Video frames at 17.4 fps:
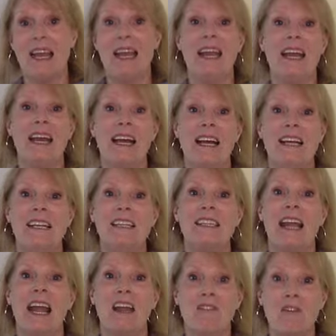
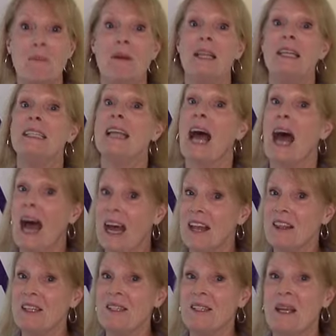and everybody's
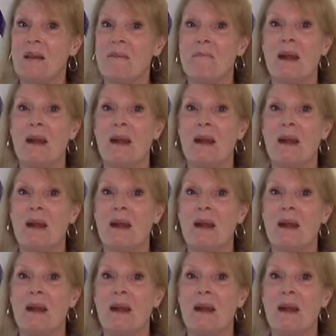on the same